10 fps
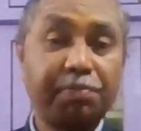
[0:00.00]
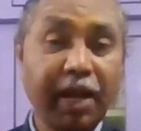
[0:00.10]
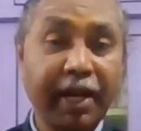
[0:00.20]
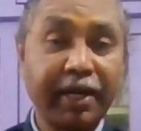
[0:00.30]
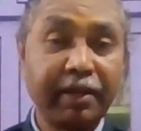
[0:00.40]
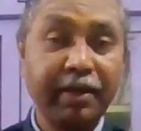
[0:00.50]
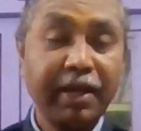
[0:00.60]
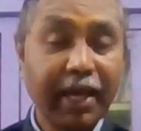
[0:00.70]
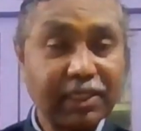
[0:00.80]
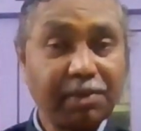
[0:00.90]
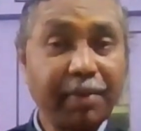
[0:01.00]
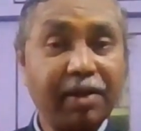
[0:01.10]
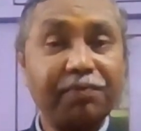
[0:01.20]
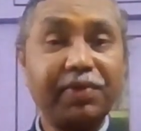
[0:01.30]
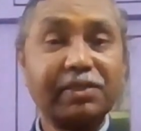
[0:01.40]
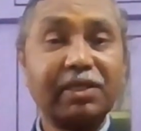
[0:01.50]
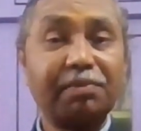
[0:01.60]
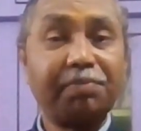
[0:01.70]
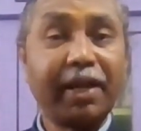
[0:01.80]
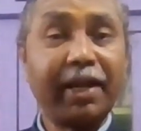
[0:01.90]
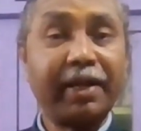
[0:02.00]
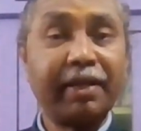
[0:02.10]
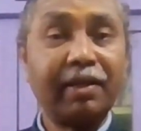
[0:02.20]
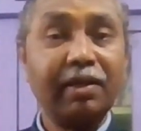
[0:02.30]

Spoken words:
plant as a manufacturing plant,